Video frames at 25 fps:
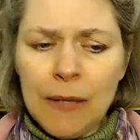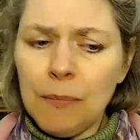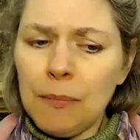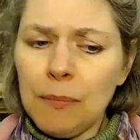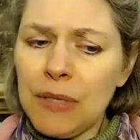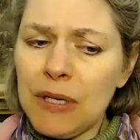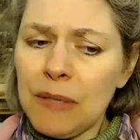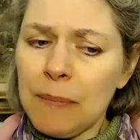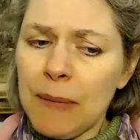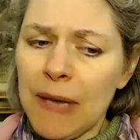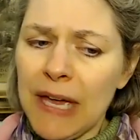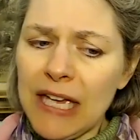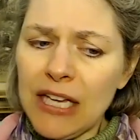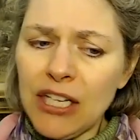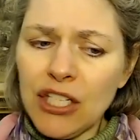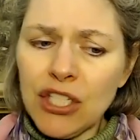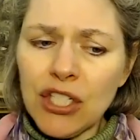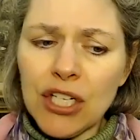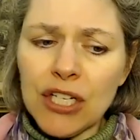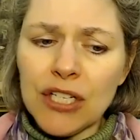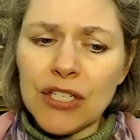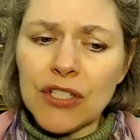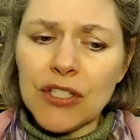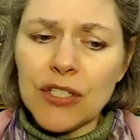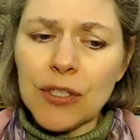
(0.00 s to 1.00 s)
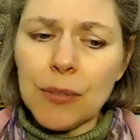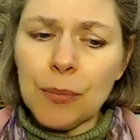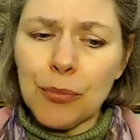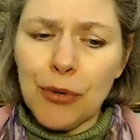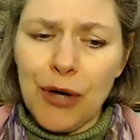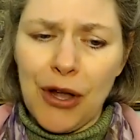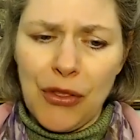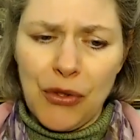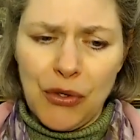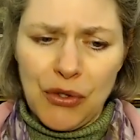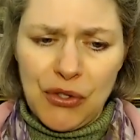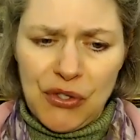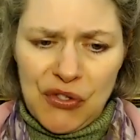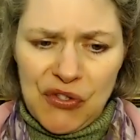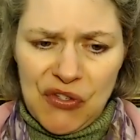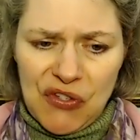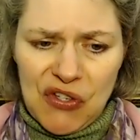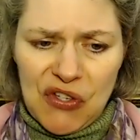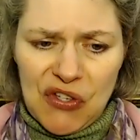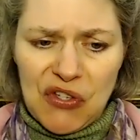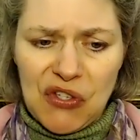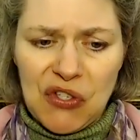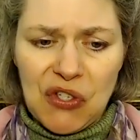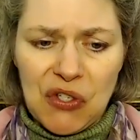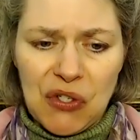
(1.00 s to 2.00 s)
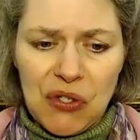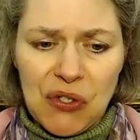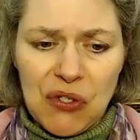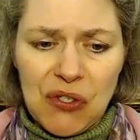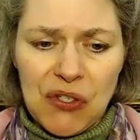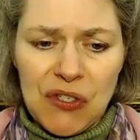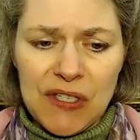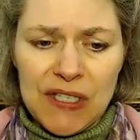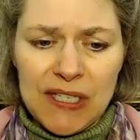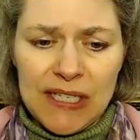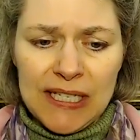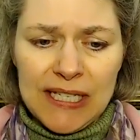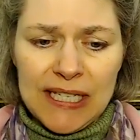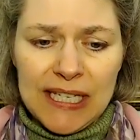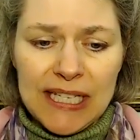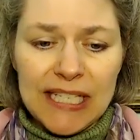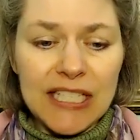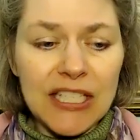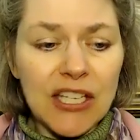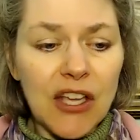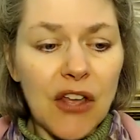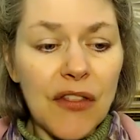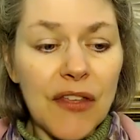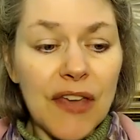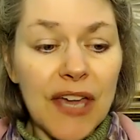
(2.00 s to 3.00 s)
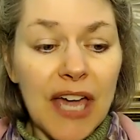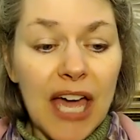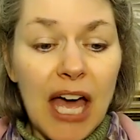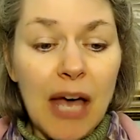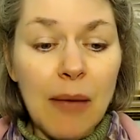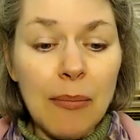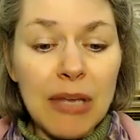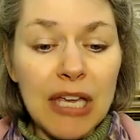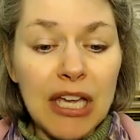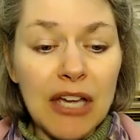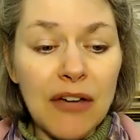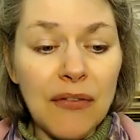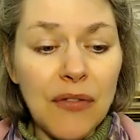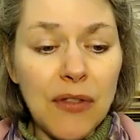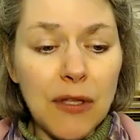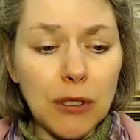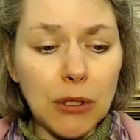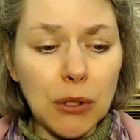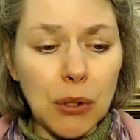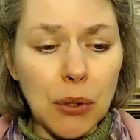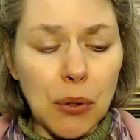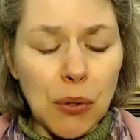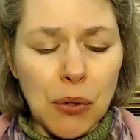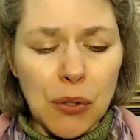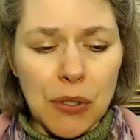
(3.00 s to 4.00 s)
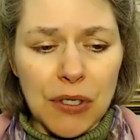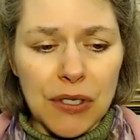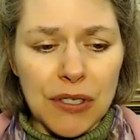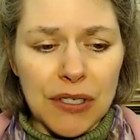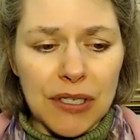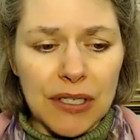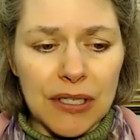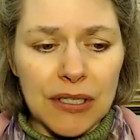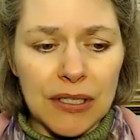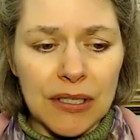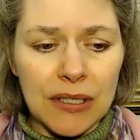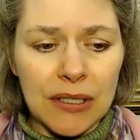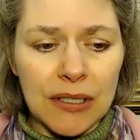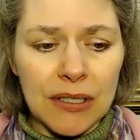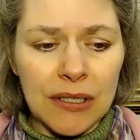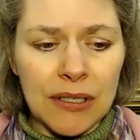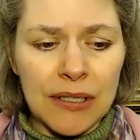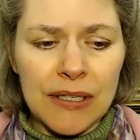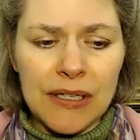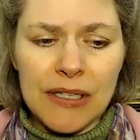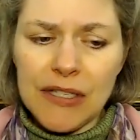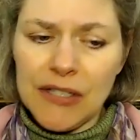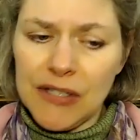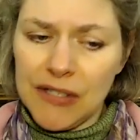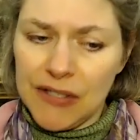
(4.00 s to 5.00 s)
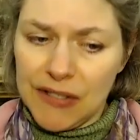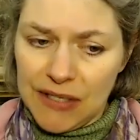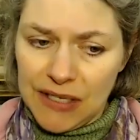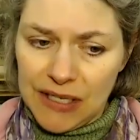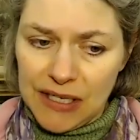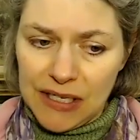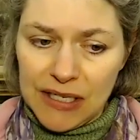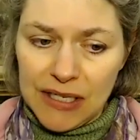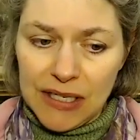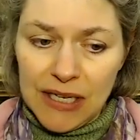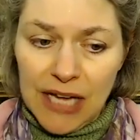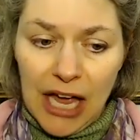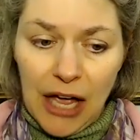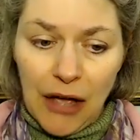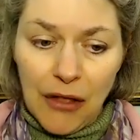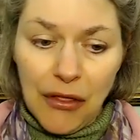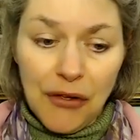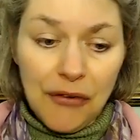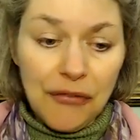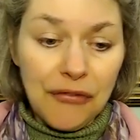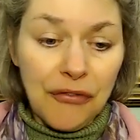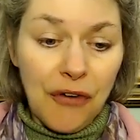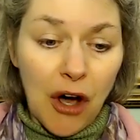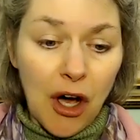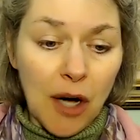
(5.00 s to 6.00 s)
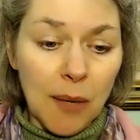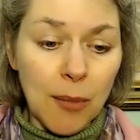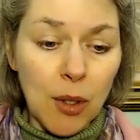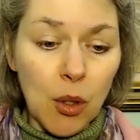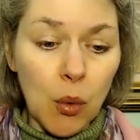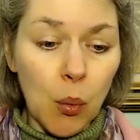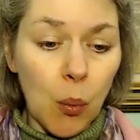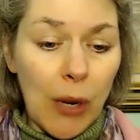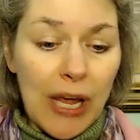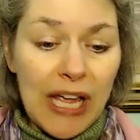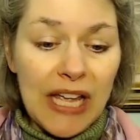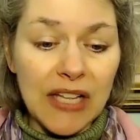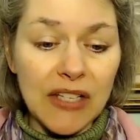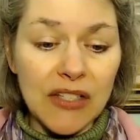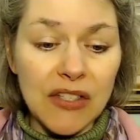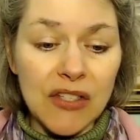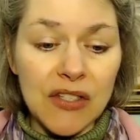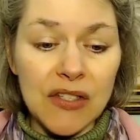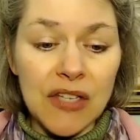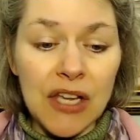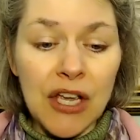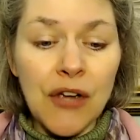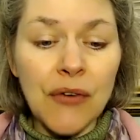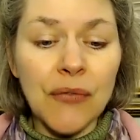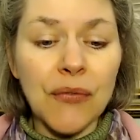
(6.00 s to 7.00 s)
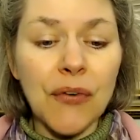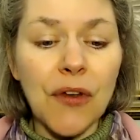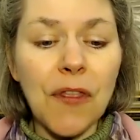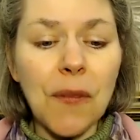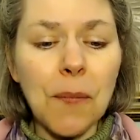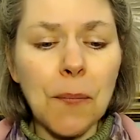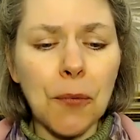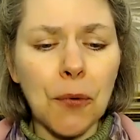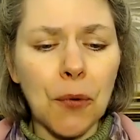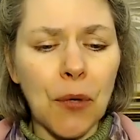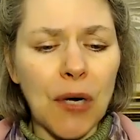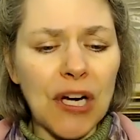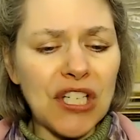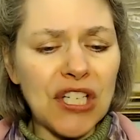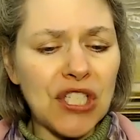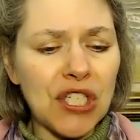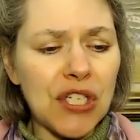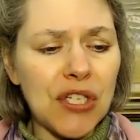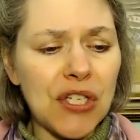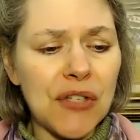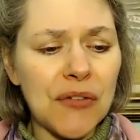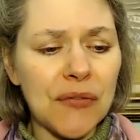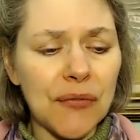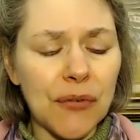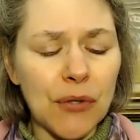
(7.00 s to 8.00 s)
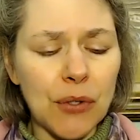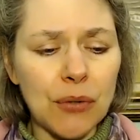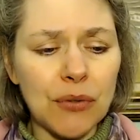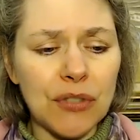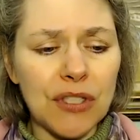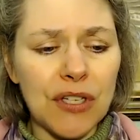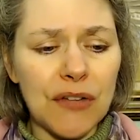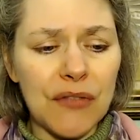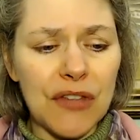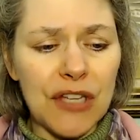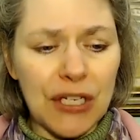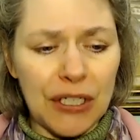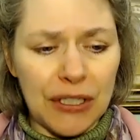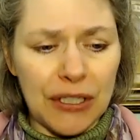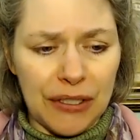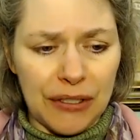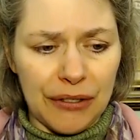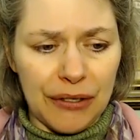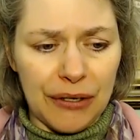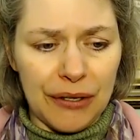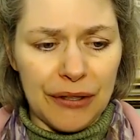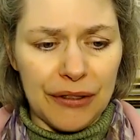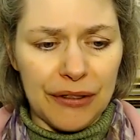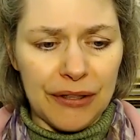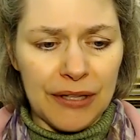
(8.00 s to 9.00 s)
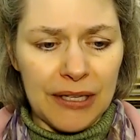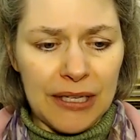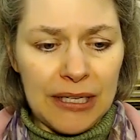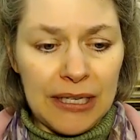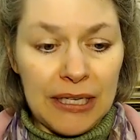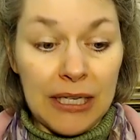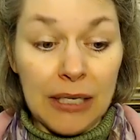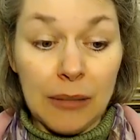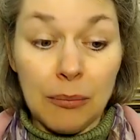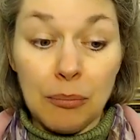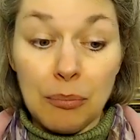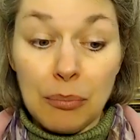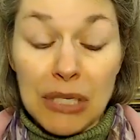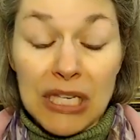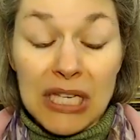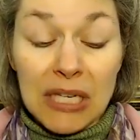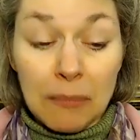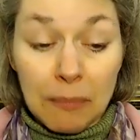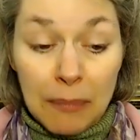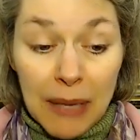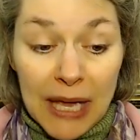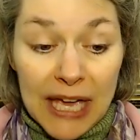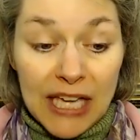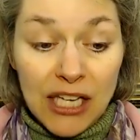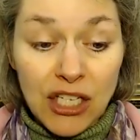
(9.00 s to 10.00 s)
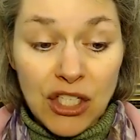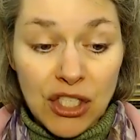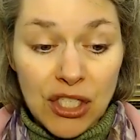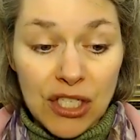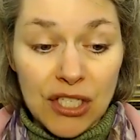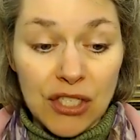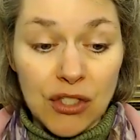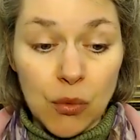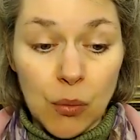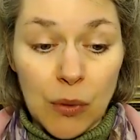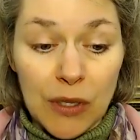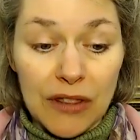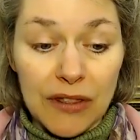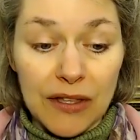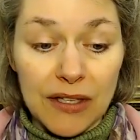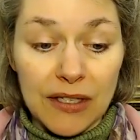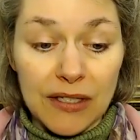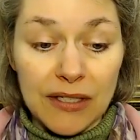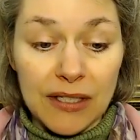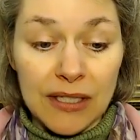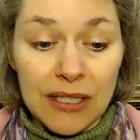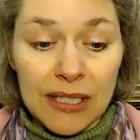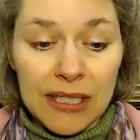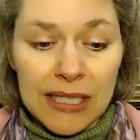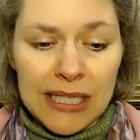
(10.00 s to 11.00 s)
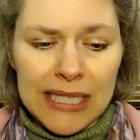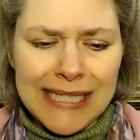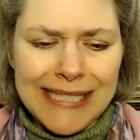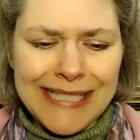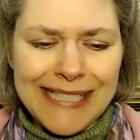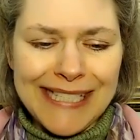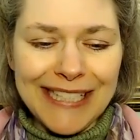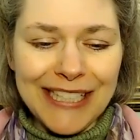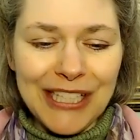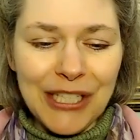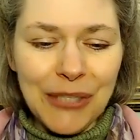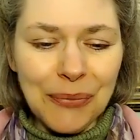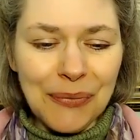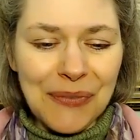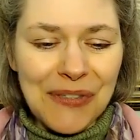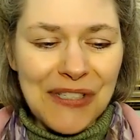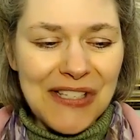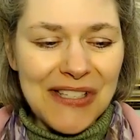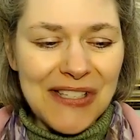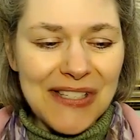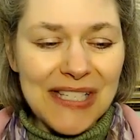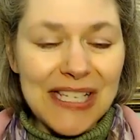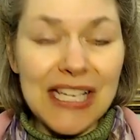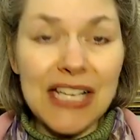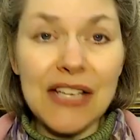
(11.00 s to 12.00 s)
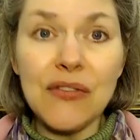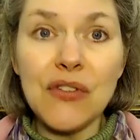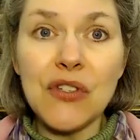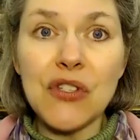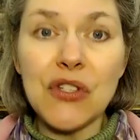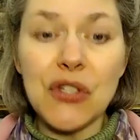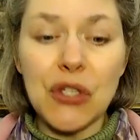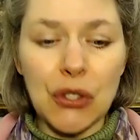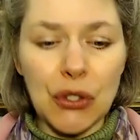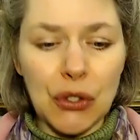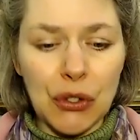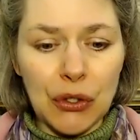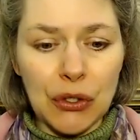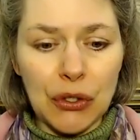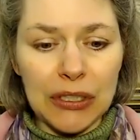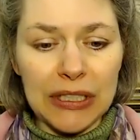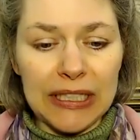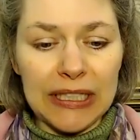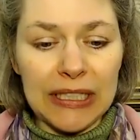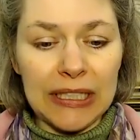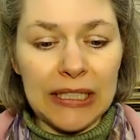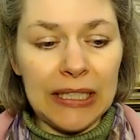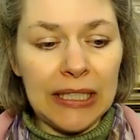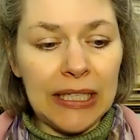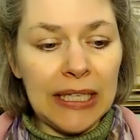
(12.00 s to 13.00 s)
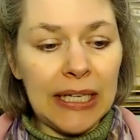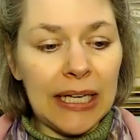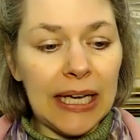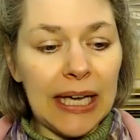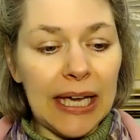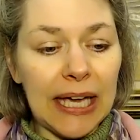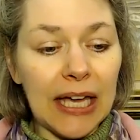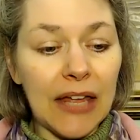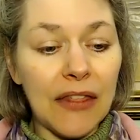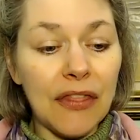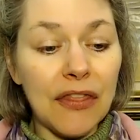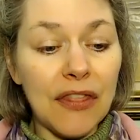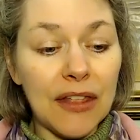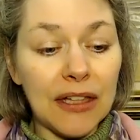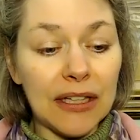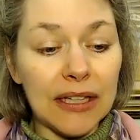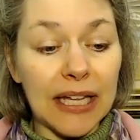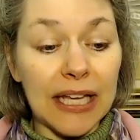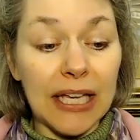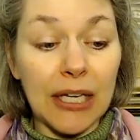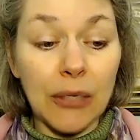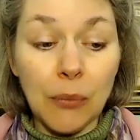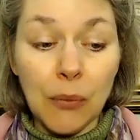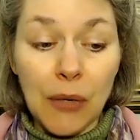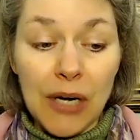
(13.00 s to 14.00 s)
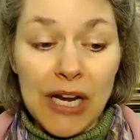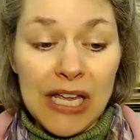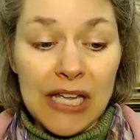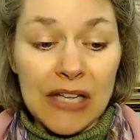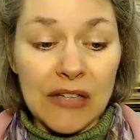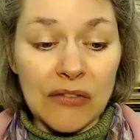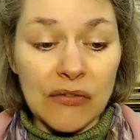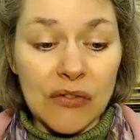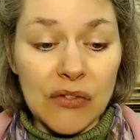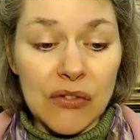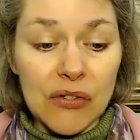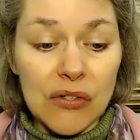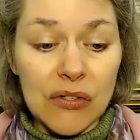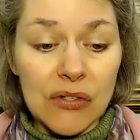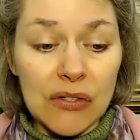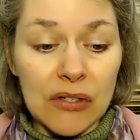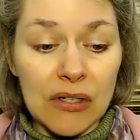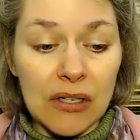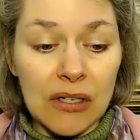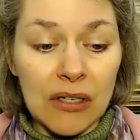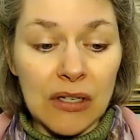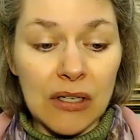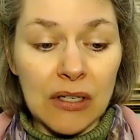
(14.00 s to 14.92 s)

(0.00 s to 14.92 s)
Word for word: Be patient, brothers and sisters, until the coming of the Lord. See how the farmer waits for the precious fruit of the earth, being patient with it until it receives the early and the late rains.